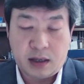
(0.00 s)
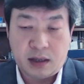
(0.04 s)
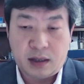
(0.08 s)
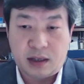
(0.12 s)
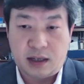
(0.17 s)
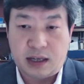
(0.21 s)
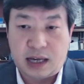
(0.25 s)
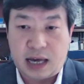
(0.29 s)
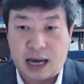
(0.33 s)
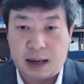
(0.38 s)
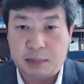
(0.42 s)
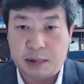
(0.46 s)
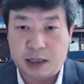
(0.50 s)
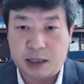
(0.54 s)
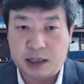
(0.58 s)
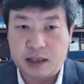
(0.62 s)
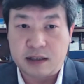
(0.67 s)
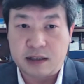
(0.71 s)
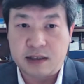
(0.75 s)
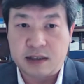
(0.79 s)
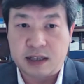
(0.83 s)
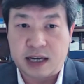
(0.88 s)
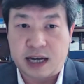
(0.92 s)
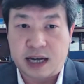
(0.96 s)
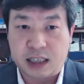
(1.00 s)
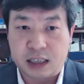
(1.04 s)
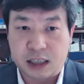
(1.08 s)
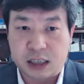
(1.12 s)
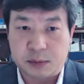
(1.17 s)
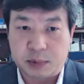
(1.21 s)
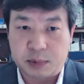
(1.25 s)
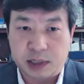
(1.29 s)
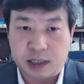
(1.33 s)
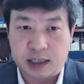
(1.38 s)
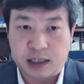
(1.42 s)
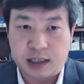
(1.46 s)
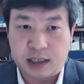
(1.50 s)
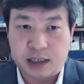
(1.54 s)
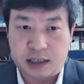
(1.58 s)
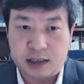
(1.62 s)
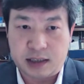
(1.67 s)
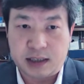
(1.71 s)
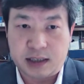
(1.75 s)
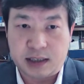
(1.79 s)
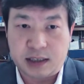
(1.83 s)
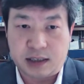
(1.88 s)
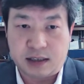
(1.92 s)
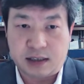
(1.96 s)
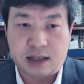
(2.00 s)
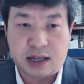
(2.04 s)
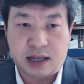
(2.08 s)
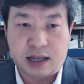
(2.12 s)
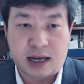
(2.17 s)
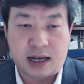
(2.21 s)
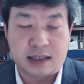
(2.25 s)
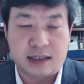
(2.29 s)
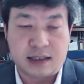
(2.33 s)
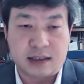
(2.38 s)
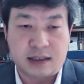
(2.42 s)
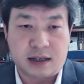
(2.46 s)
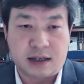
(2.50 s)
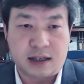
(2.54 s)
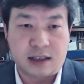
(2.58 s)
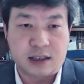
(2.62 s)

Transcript: The applicant's eligibility is that